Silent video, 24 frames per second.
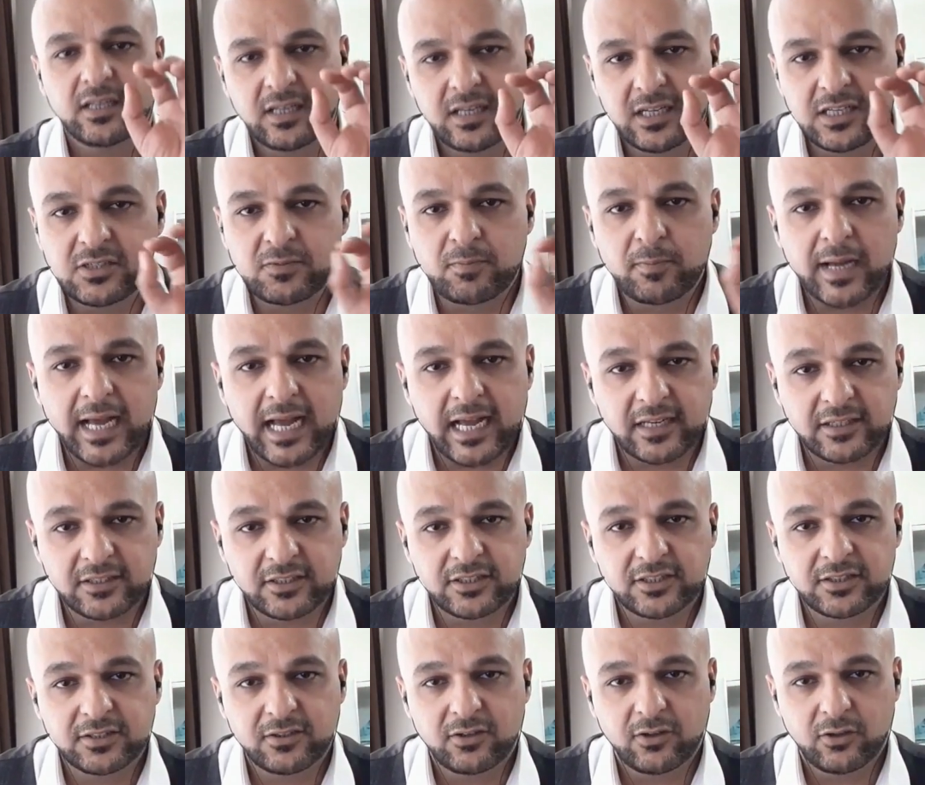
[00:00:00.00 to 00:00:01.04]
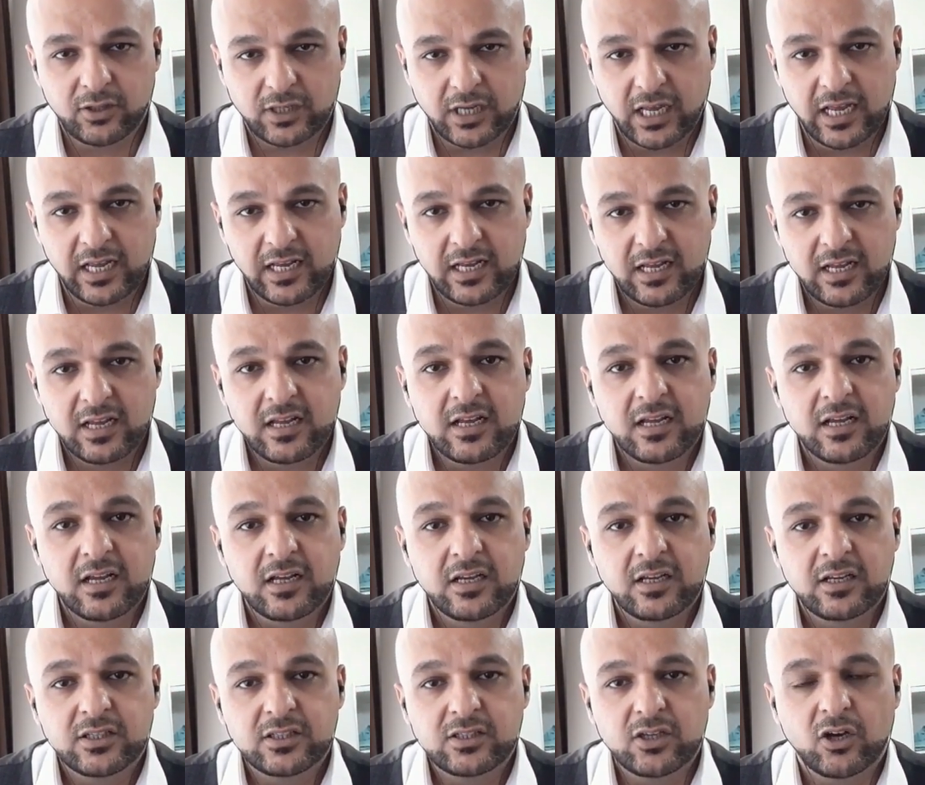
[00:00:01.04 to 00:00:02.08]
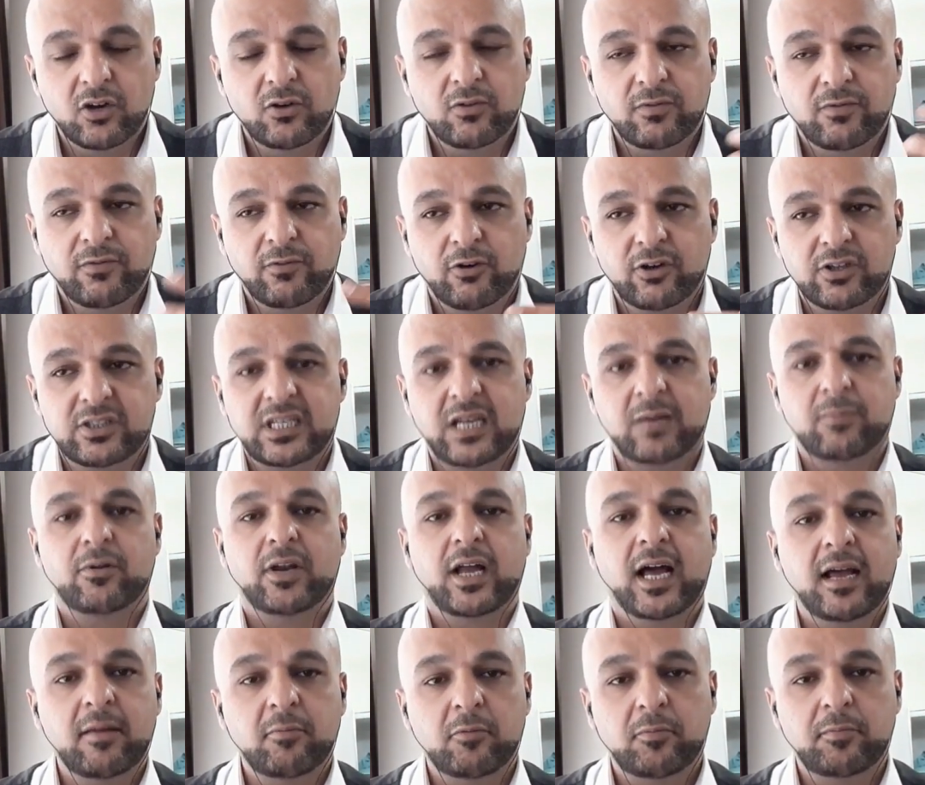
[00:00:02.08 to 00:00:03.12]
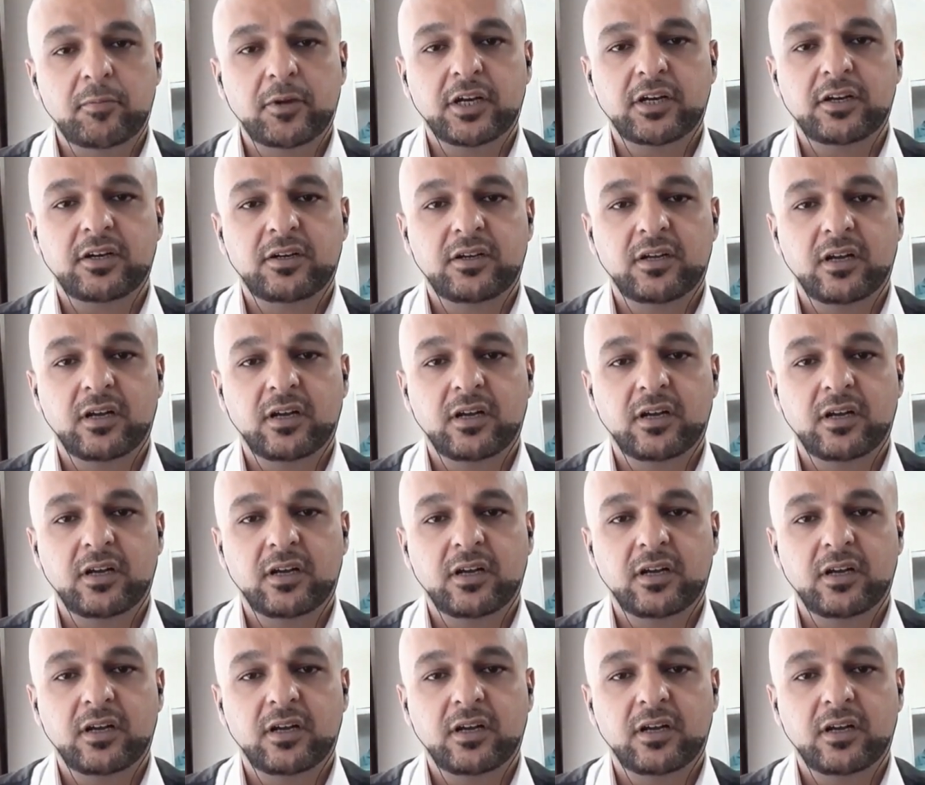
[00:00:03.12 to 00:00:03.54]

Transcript: is banned. Okay, so for example, I'm a big